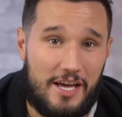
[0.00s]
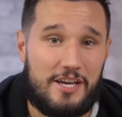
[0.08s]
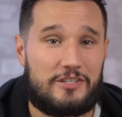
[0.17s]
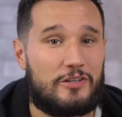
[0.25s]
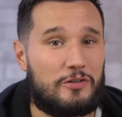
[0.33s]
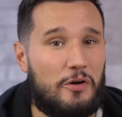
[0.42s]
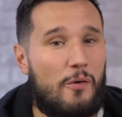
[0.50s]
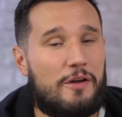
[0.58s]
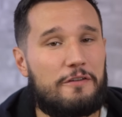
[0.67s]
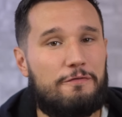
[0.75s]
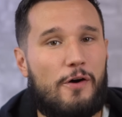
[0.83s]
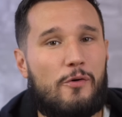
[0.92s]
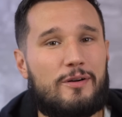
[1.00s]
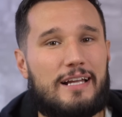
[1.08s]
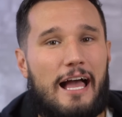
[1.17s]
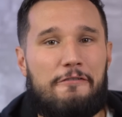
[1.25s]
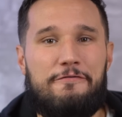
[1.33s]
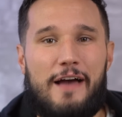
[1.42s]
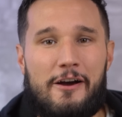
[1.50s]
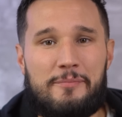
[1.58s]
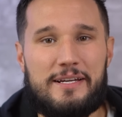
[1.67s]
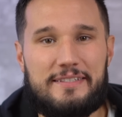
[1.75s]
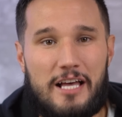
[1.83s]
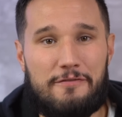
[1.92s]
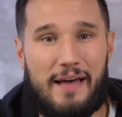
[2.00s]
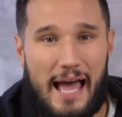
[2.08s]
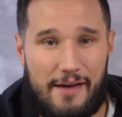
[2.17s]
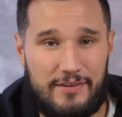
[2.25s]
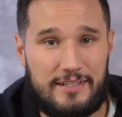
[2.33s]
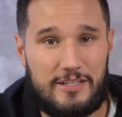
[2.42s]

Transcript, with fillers: So going forward, I found myself having